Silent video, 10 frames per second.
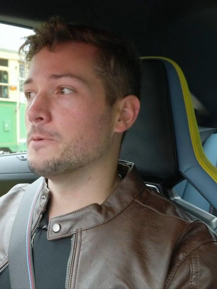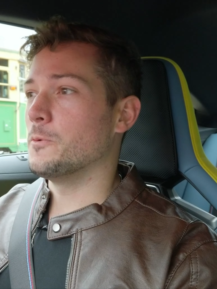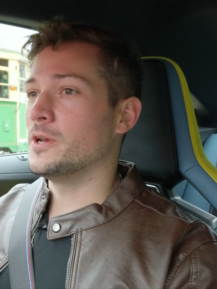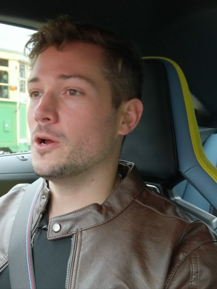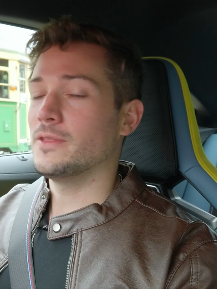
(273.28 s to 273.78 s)

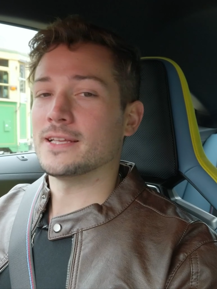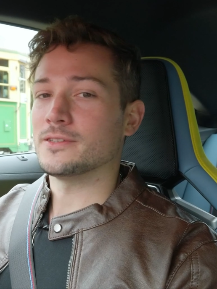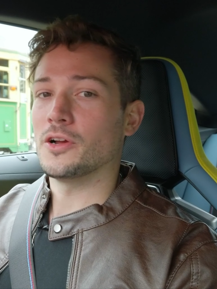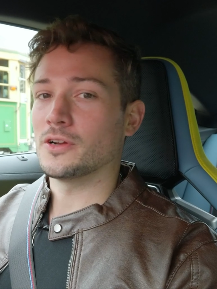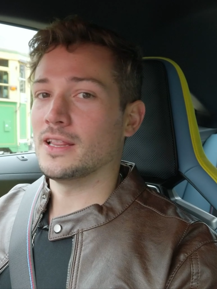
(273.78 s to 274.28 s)
But we know
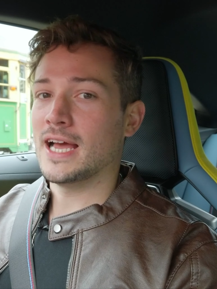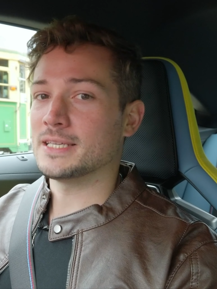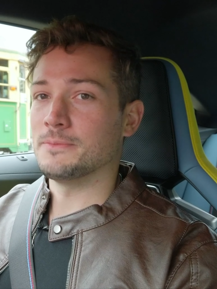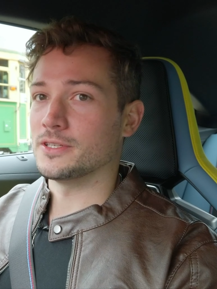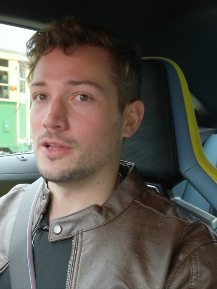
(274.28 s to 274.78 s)
that's not going to
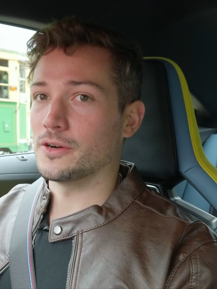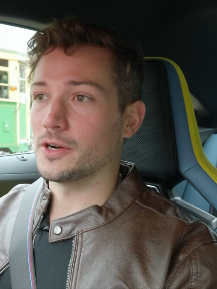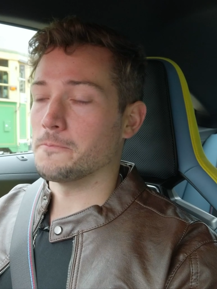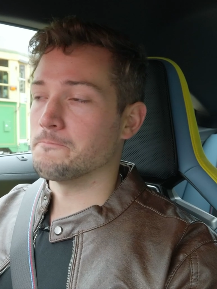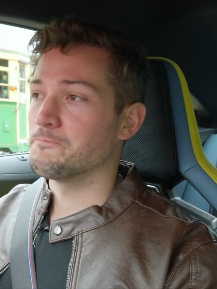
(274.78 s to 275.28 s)
last much
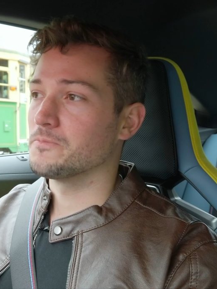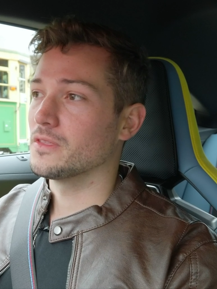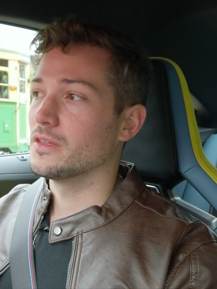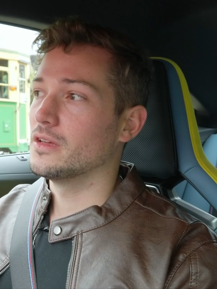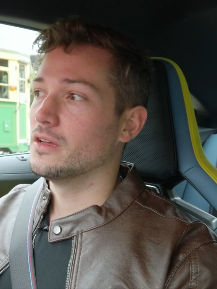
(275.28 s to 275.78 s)
longer.
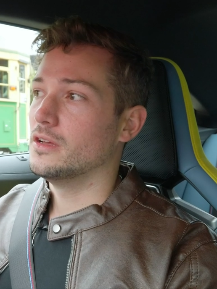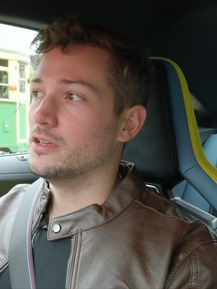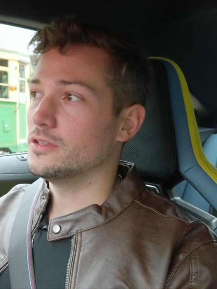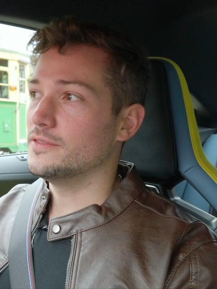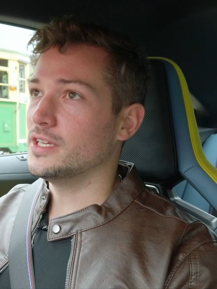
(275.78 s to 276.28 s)

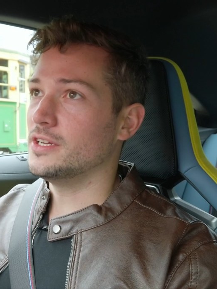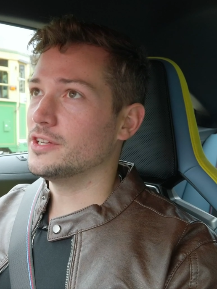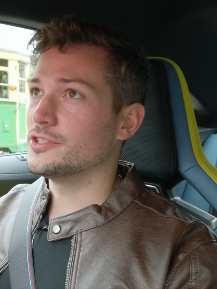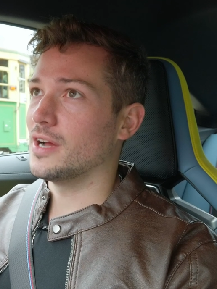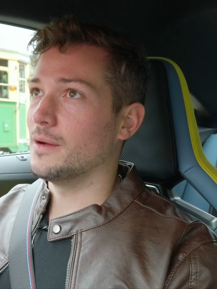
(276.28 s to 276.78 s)
So they've
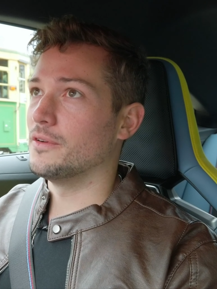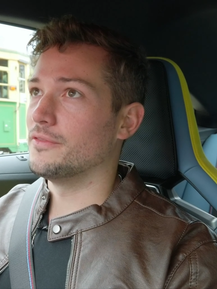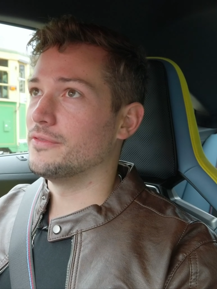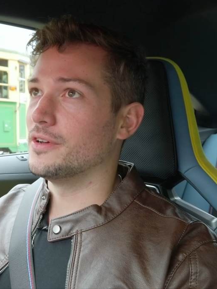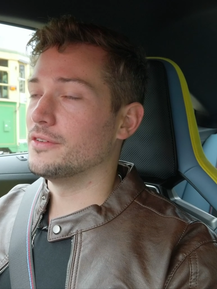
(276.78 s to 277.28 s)
done a good
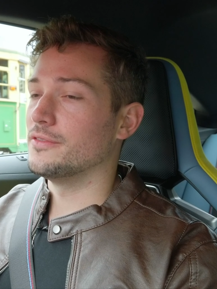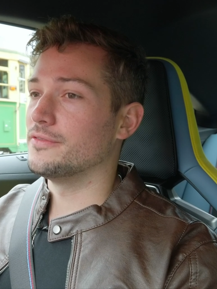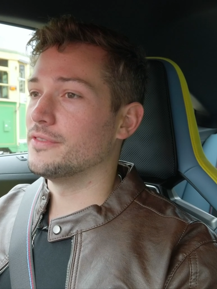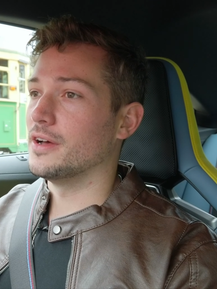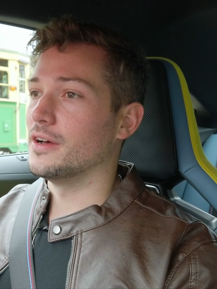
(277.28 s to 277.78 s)
job
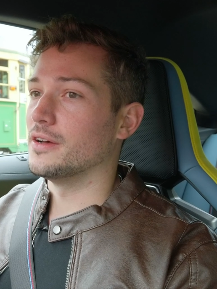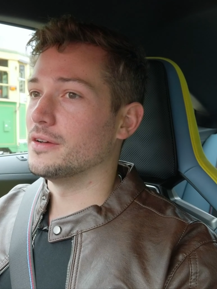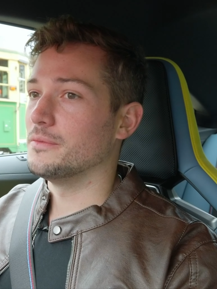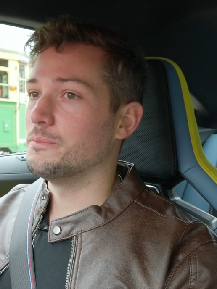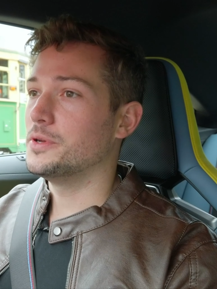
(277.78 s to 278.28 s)

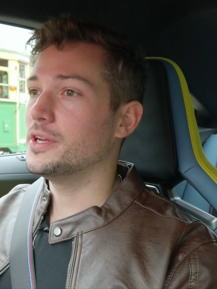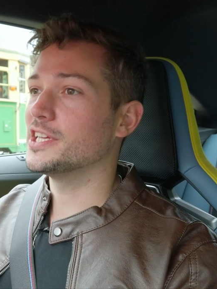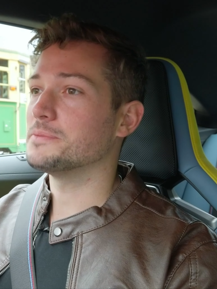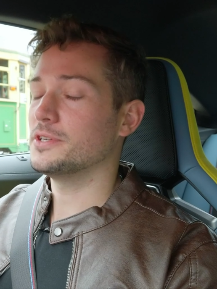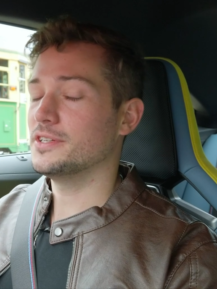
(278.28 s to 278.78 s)
of
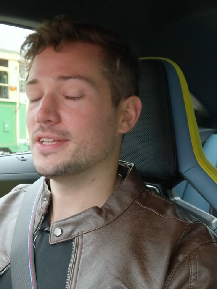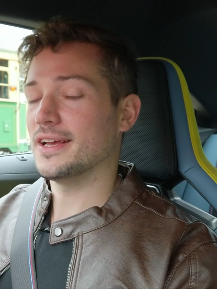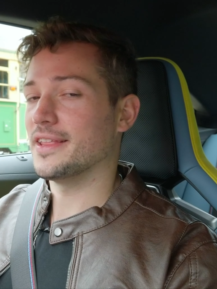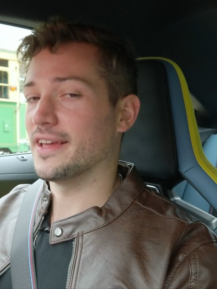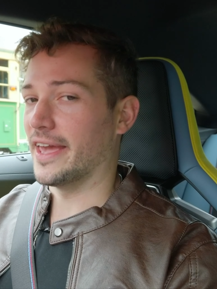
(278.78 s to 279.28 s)
putting as much
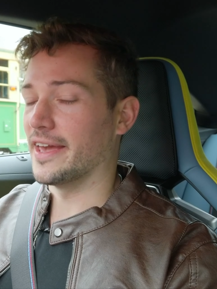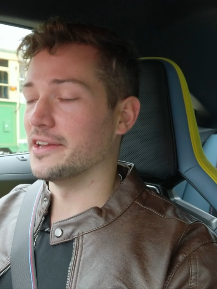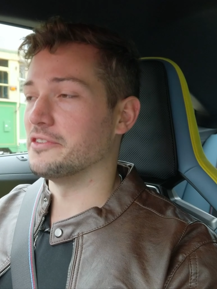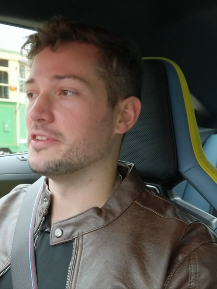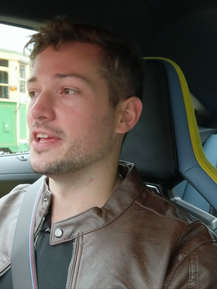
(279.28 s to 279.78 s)
as that they
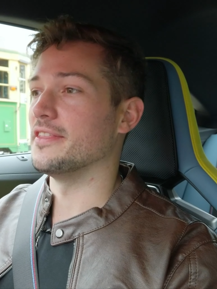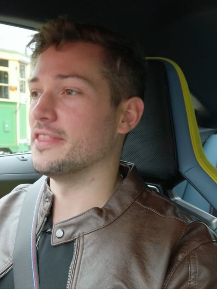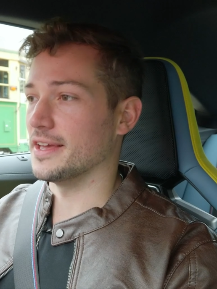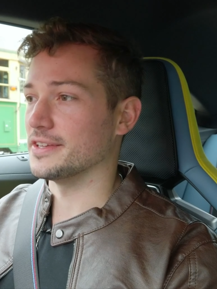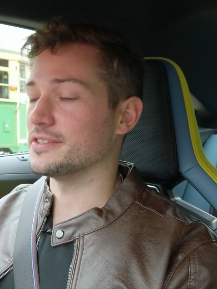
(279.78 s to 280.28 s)
can
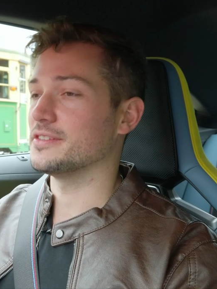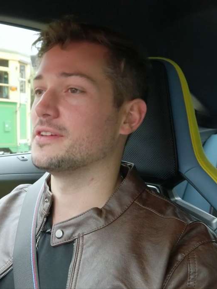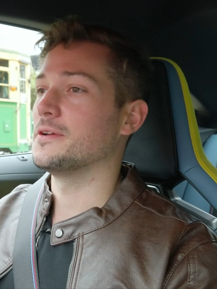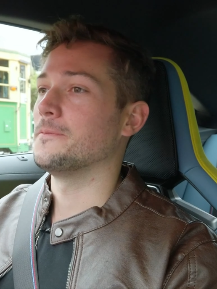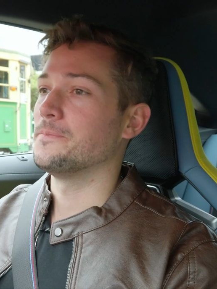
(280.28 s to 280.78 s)
in
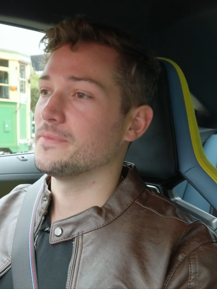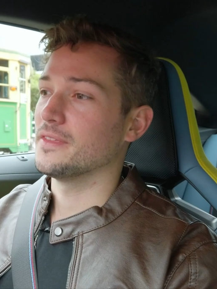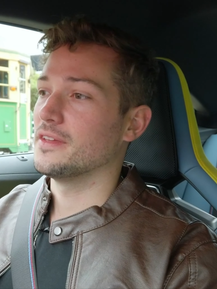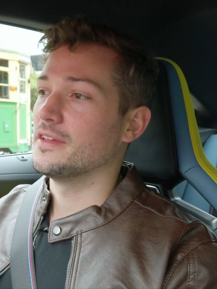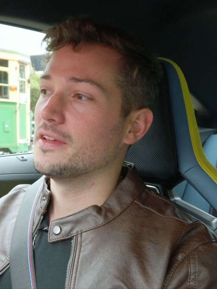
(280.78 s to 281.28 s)
this.
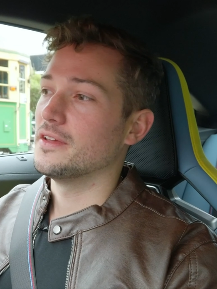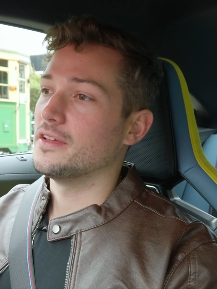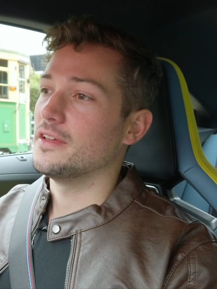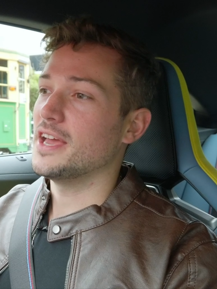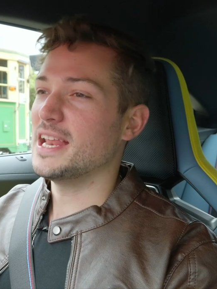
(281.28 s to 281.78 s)

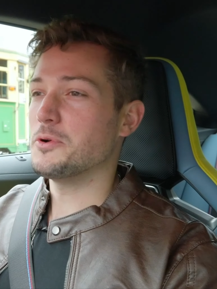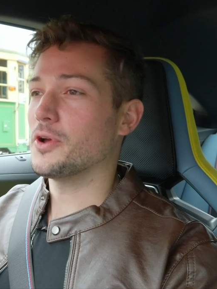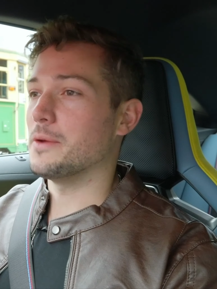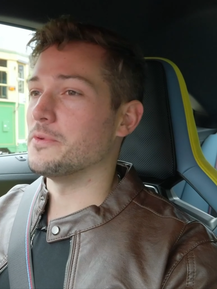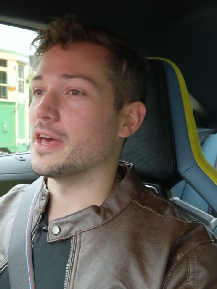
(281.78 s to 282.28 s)
And
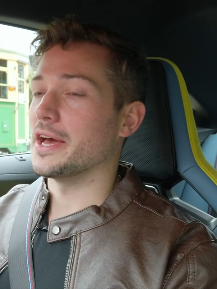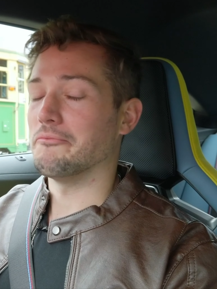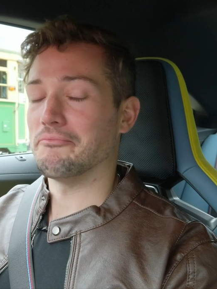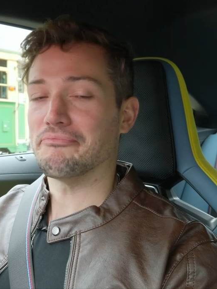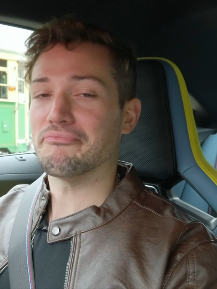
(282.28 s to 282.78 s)
I'm okay with
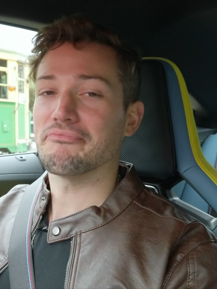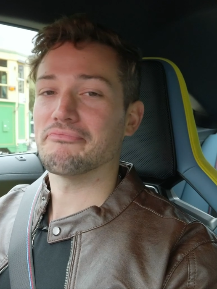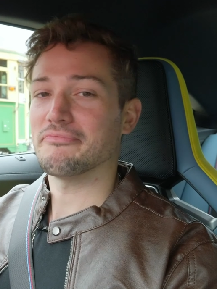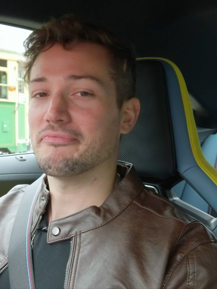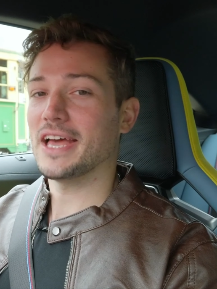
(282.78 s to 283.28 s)
that.
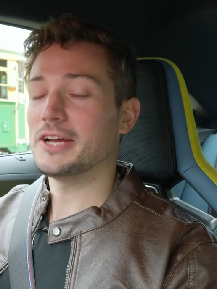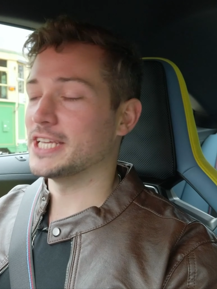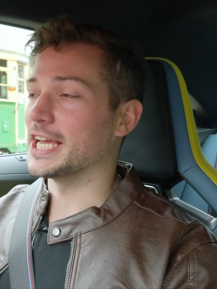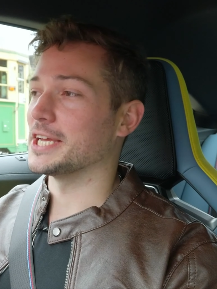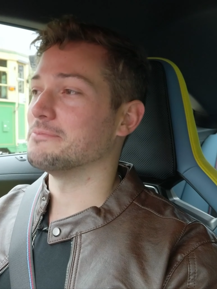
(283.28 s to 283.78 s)

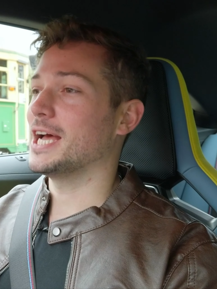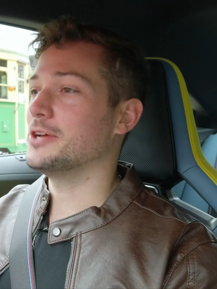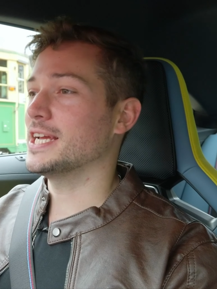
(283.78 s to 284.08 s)
I'll take it.